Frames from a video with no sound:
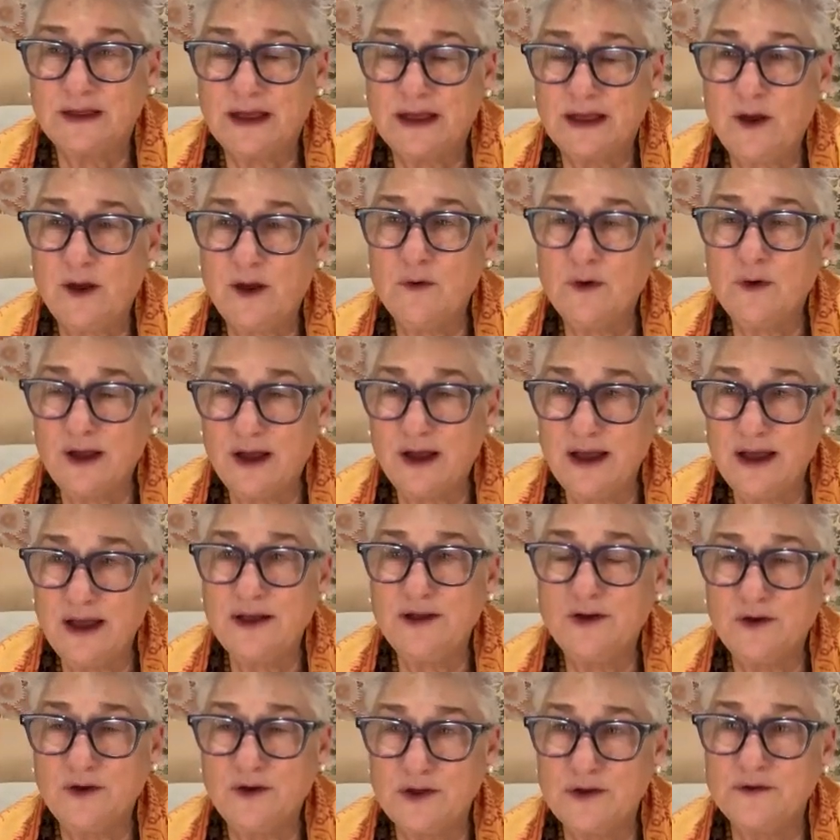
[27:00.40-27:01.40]
How
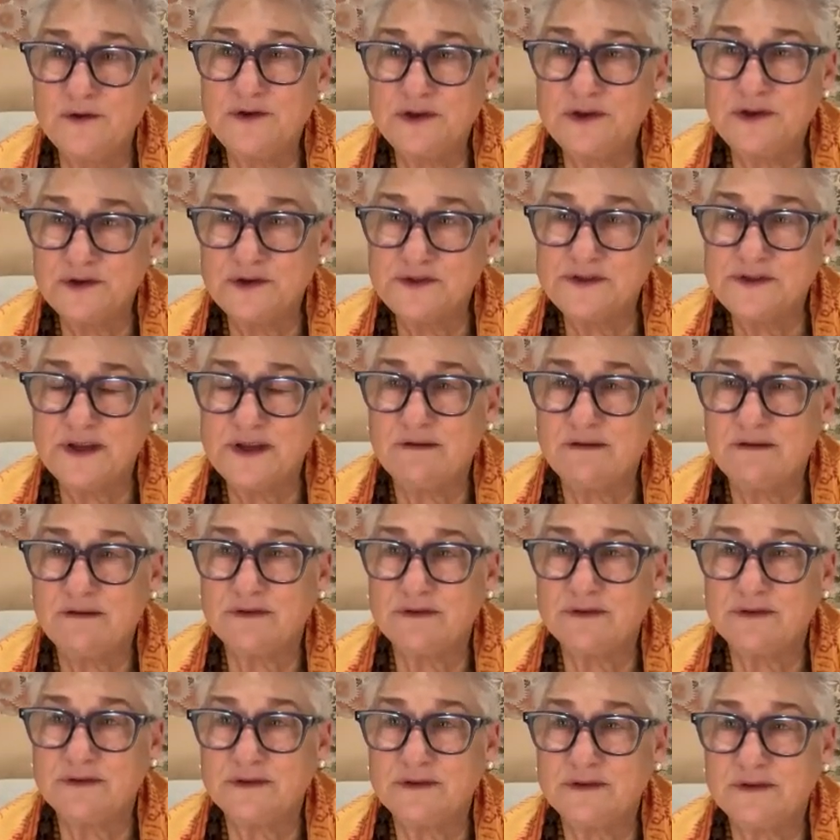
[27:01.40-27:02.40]
kind are you to
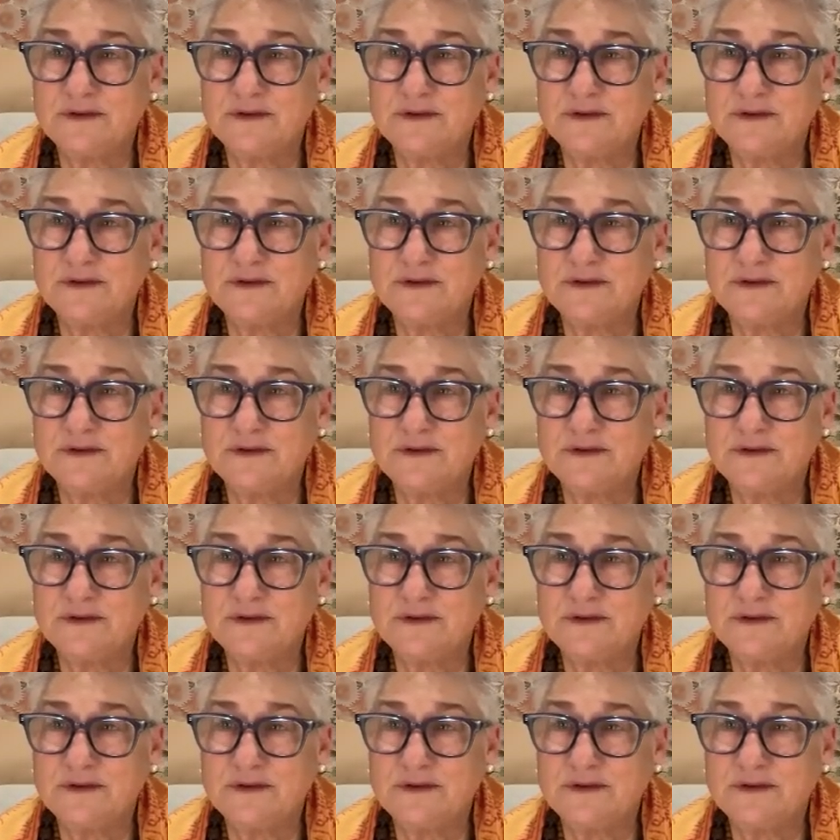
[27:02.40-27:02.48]
yourself?